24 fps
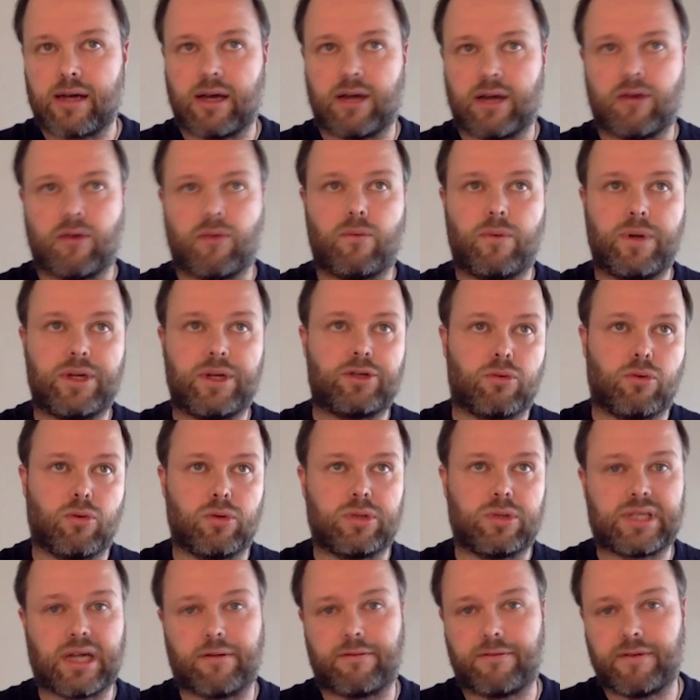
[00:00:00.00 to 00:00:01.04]
kind of which
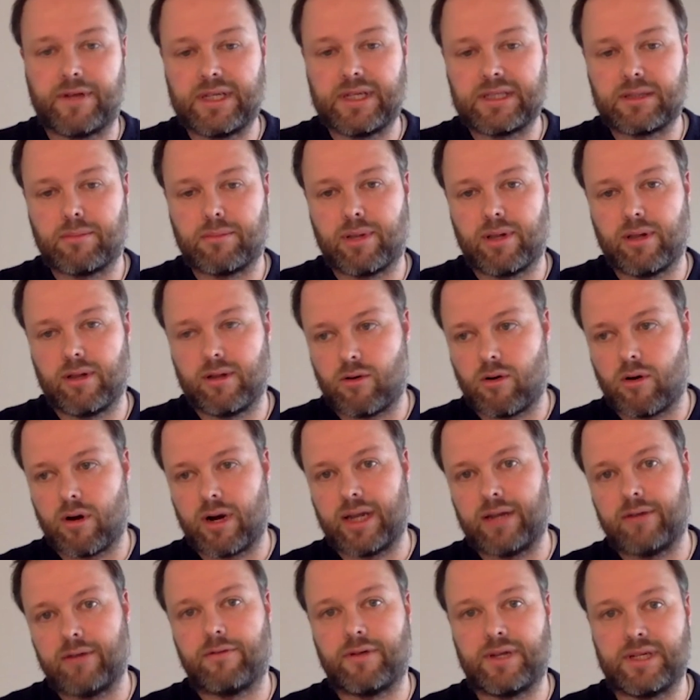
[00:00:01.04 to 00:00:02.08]
routes are feasible or
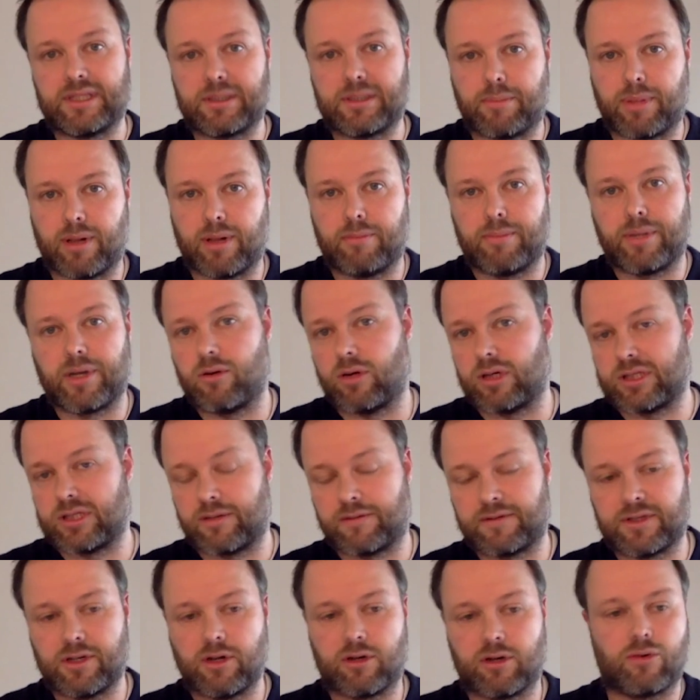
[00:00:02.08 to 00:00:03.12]
infeasible because of
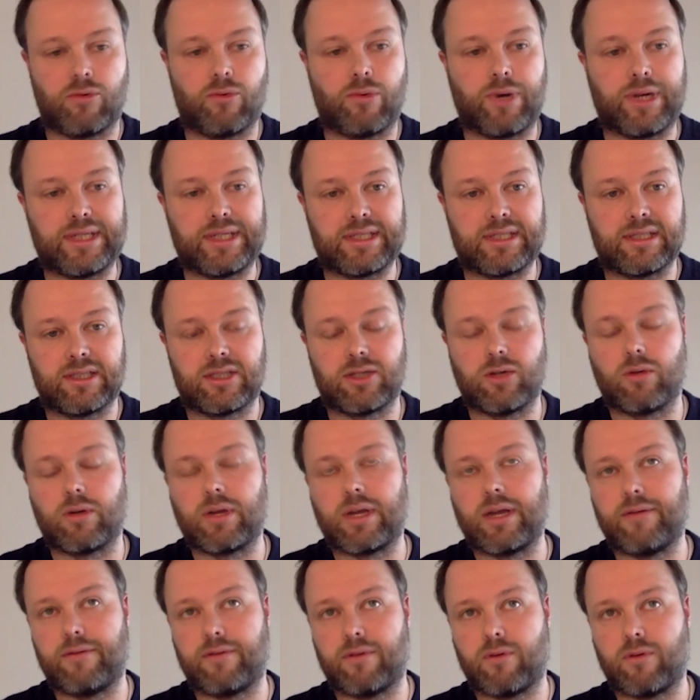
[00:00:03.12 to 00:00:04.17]
certain reason. So
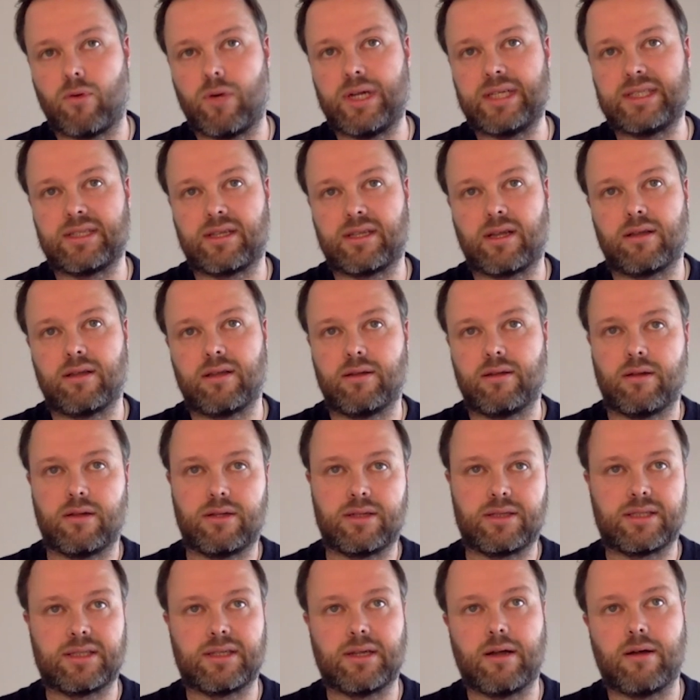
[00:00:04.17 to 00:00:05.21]
giving reason
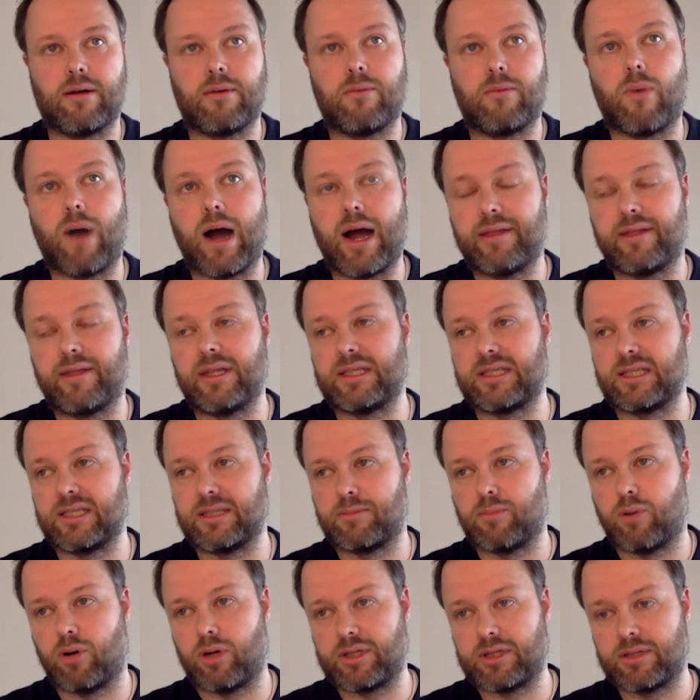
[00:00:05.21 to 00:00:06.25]
is, uh, why this is
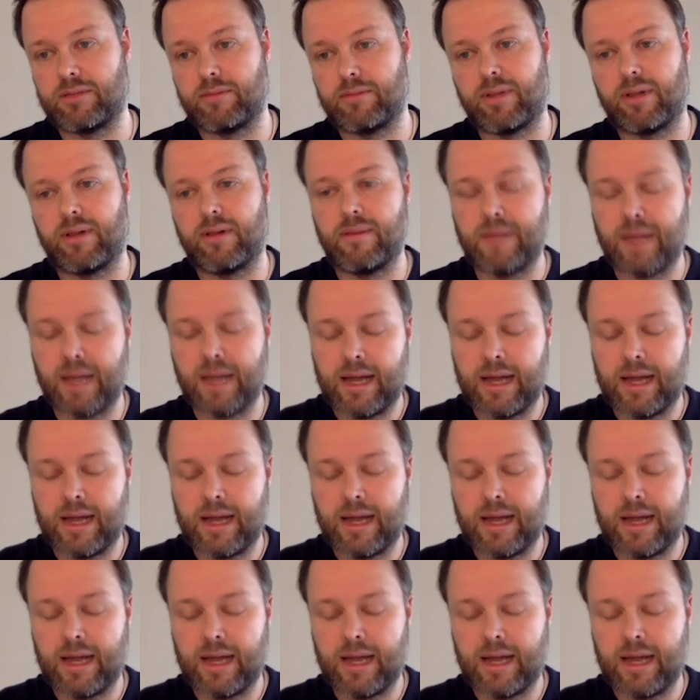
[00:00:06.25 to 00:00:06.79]
possible.